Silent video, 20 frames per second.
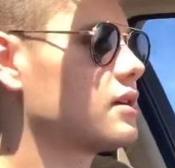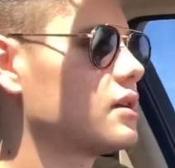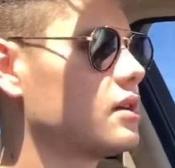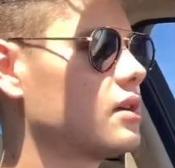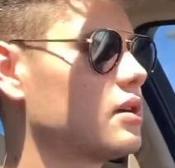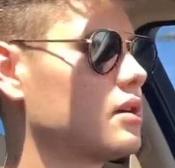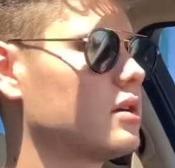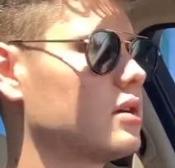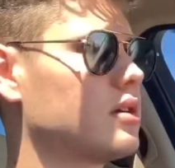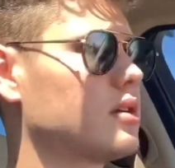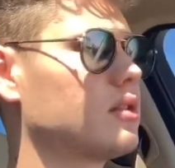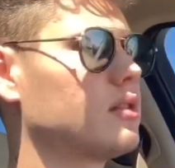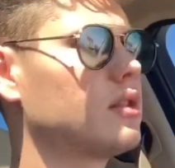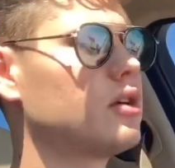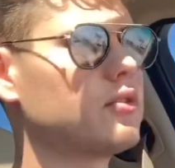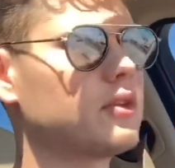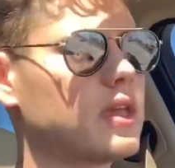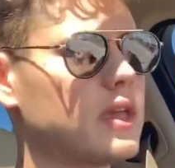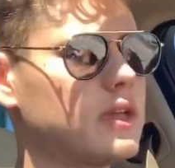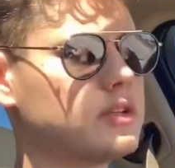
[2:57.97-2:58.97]

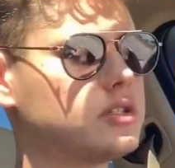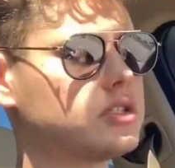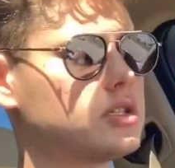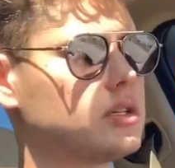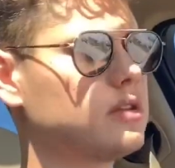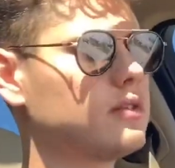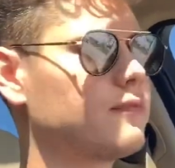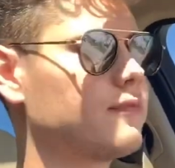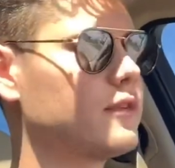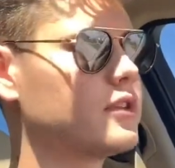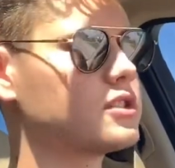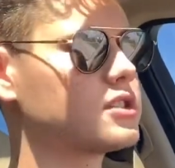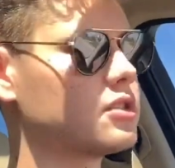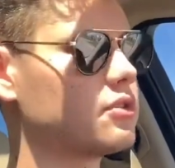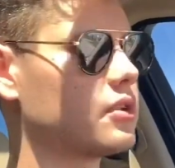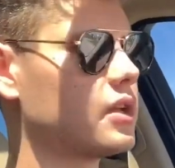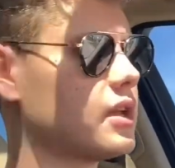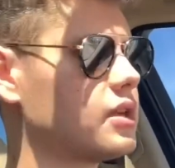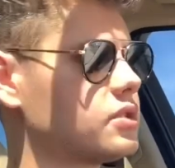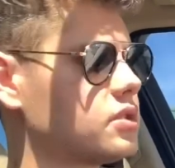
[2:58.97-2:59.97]
location, first
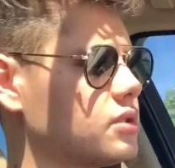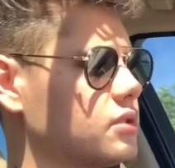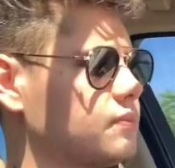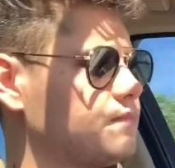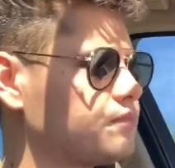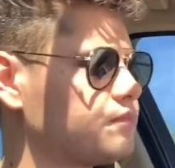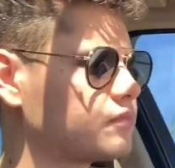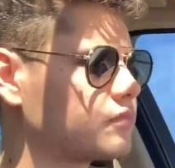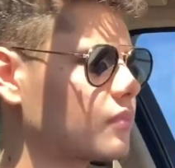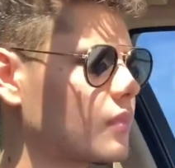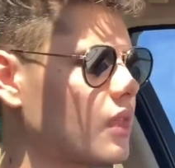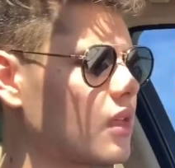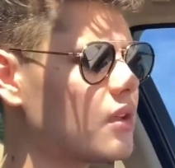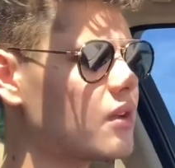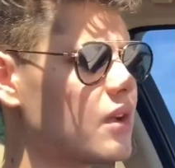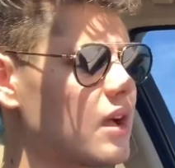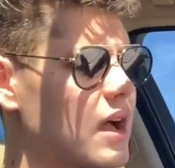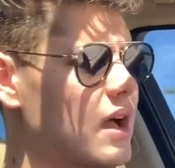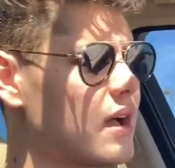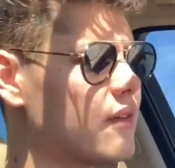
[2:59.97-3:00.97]
location.
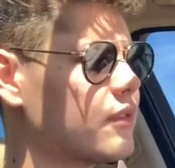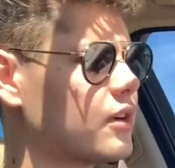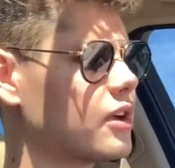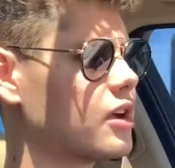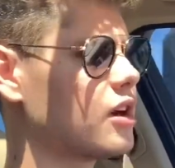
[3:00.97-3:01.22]
I have a